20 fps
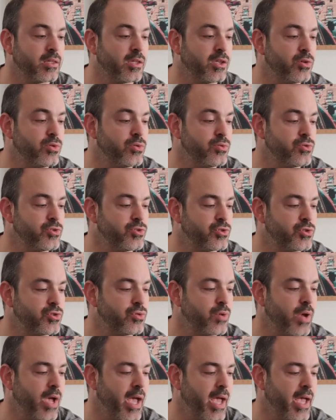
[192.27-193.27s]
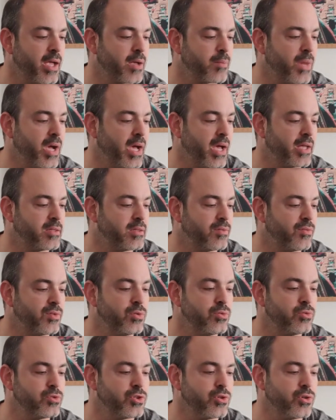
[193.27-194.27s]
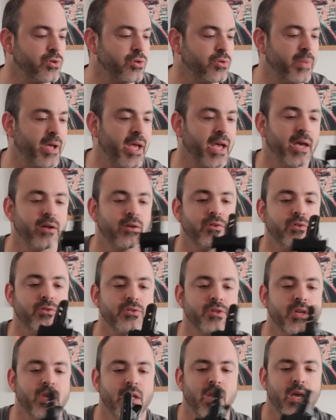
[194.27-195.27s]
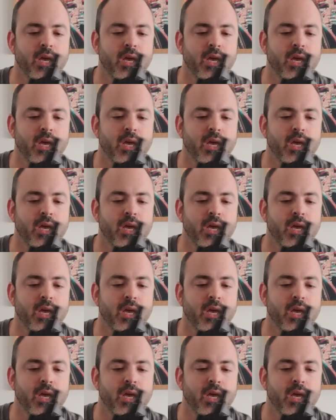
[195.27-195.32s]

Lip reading: use to hang my diffuser panels.